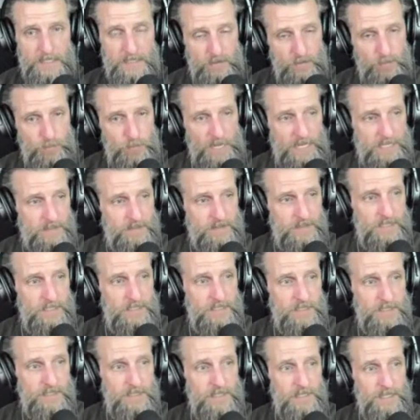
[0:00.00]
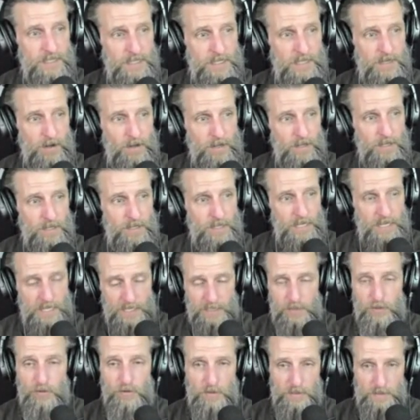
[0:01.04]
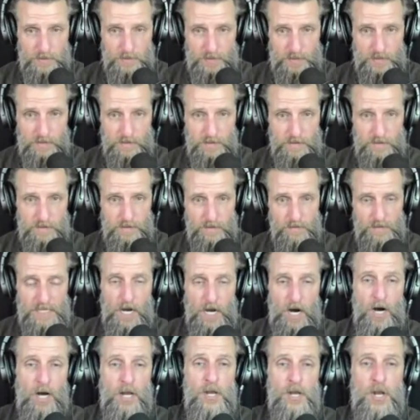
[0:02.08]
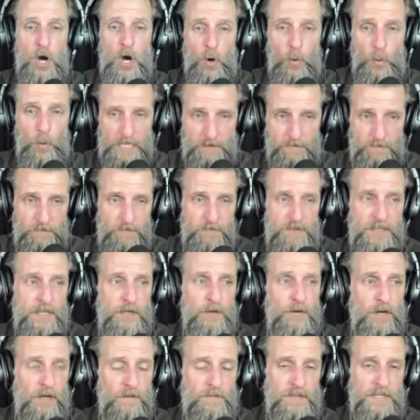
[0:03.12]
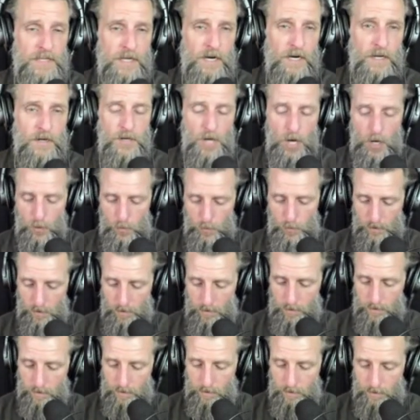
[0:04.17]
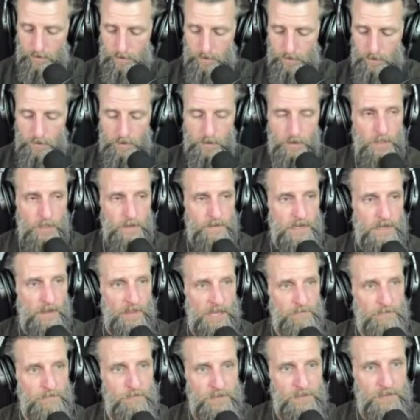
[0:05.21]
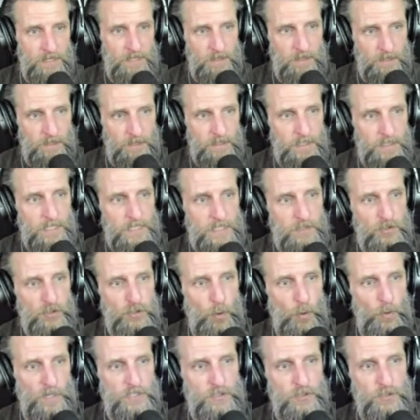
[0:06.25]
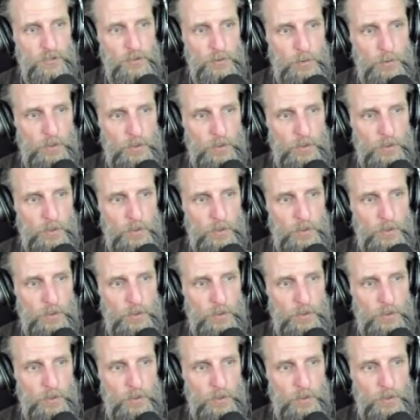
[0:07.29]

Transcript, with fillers: based in ignorance, the unknowing, fear of the unknown. Now, that fear is going to